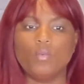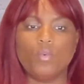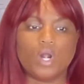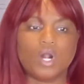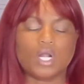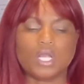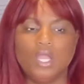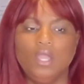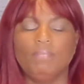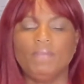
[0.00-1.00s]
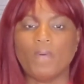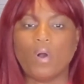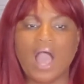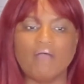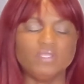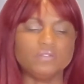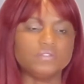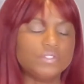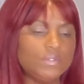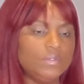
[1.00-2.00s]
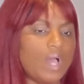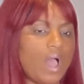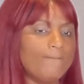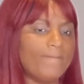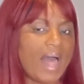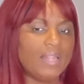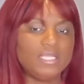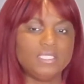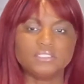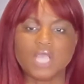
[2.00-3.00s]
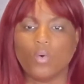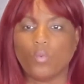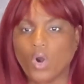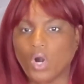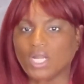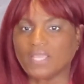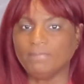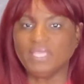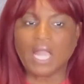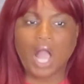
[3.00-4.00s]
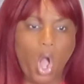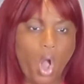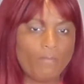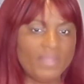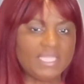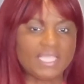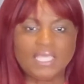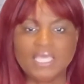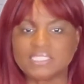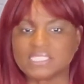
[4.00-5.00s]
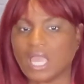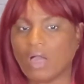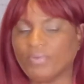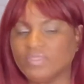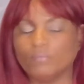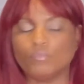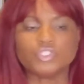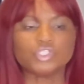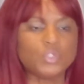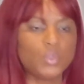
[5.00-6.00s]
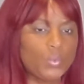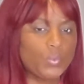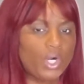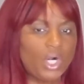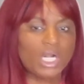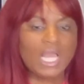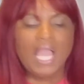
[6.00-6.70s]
Work, people having to balance work and being at home, and the kids and helping them with schoolwork,